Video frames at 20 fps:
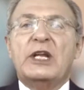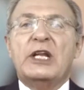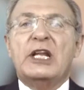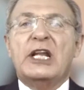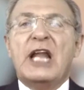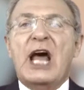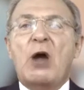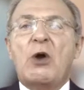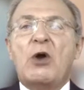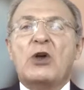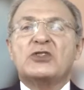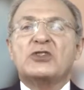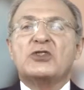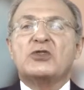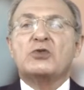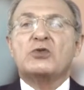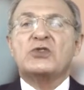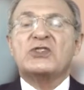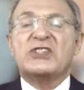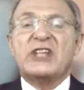allow us
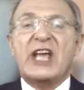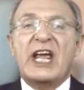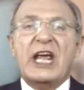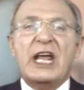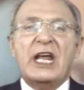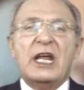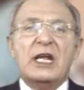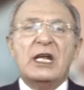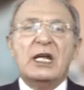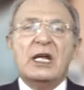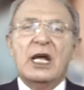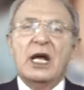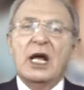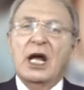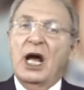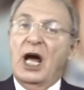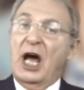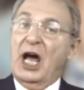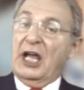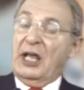to say,
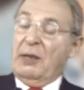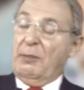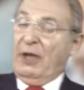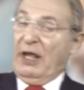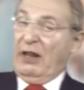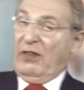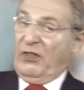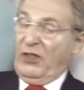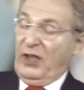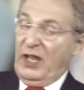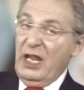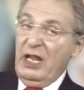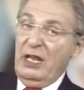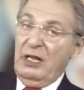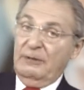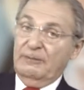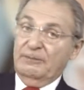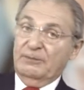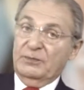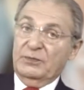I am healthy,
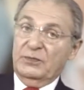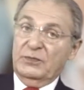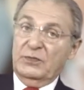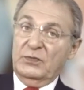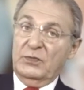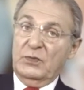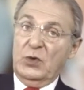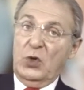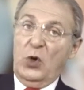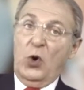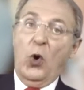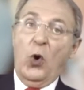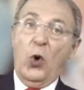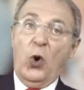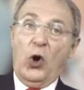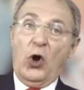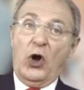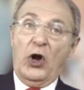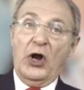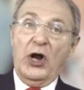
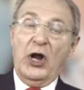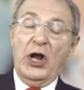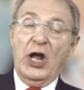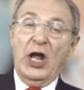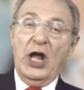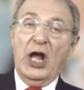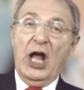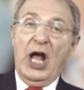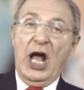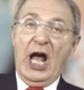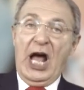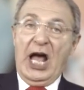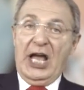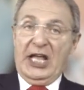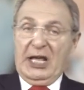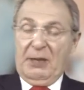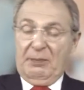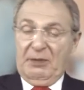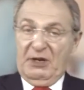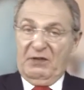or I
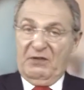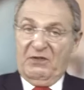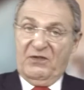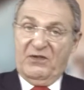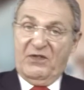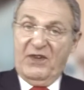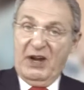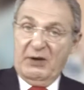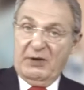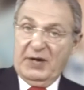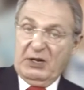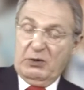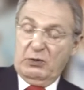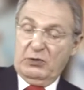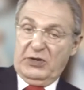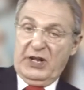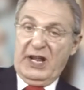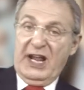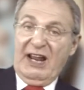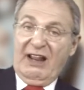am in very
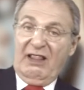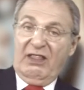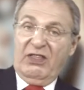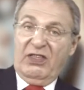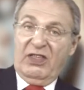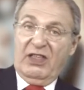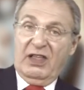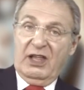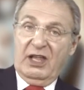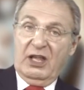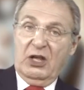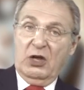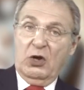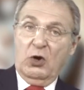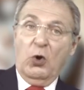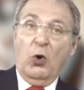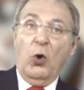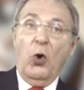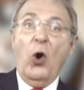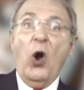good health,
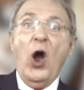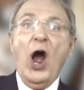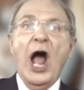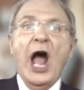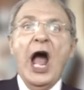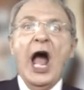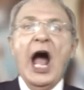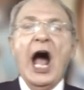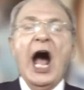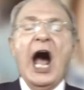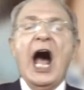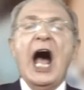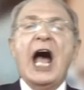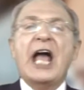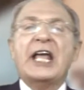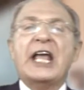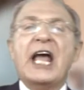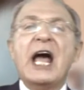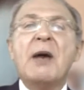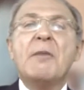or
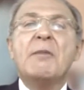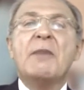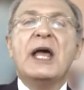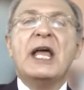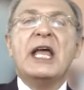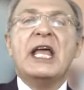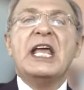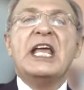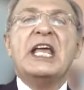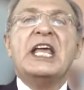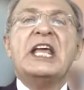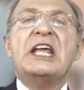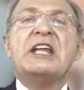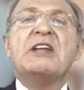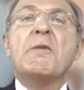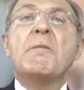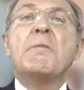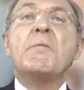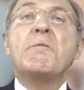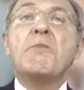I am
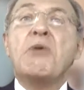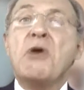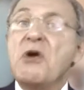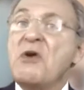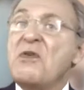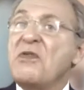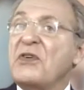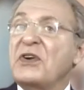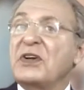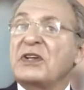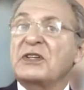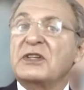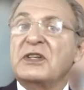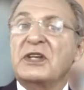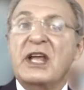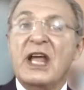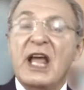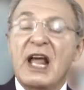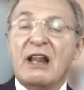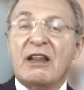in a perfect
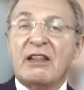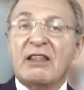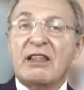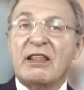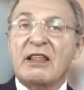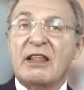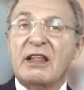health.